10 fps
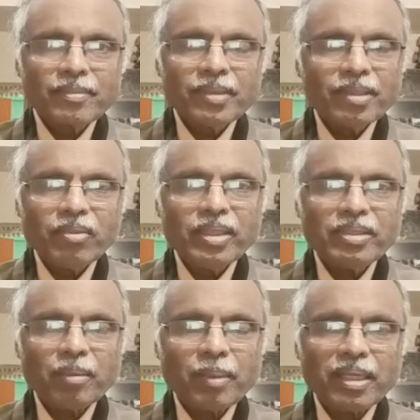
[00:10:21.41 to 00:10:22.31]
If it is
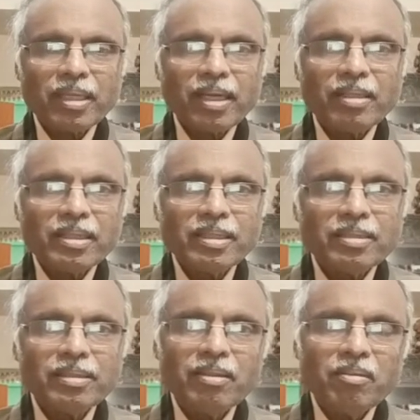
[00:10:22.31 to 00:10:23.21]
some other countries
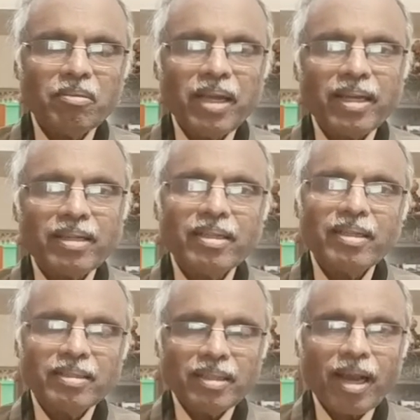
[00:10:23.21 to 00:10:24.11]
where
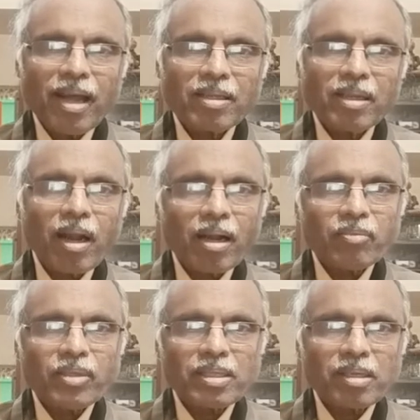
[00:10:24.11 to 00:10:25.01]
there are a lot of
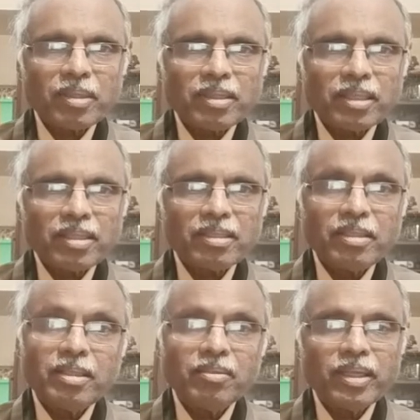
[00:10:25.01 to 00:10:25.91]
disturbances, it
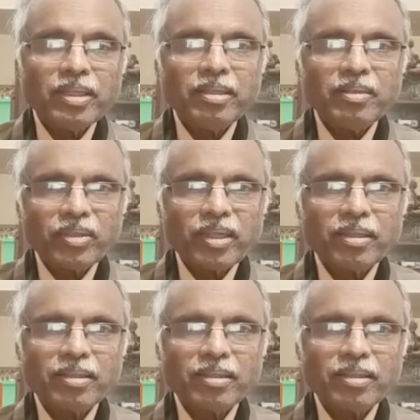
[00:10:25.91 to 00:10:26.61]
is very difficult